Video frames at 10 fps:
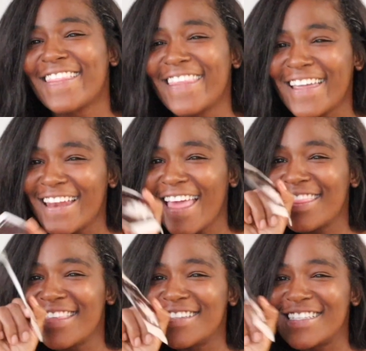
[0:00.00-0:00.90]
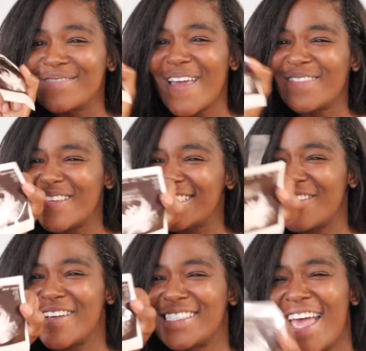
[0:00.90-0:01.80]
Looking at this just makes me
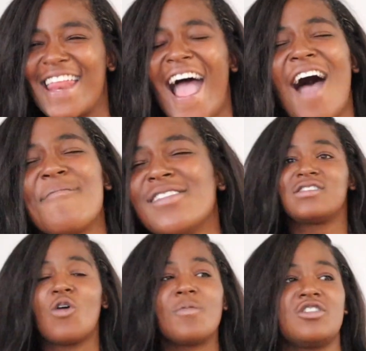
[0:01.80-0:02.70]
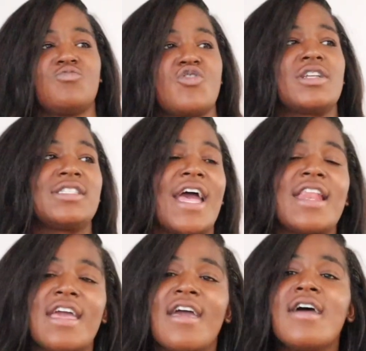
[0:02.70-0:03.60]
so excited. I've been so much more
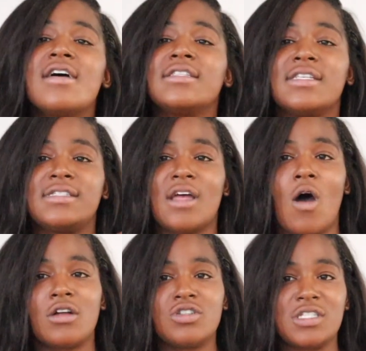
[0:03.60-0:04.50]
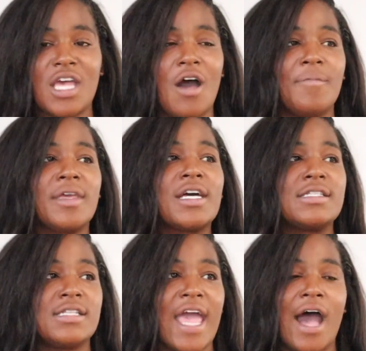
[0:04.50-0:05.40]
excited since the ultrasound
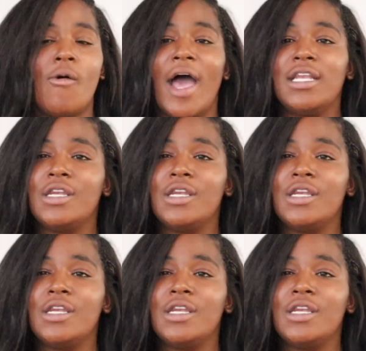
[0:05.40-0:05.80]
because now I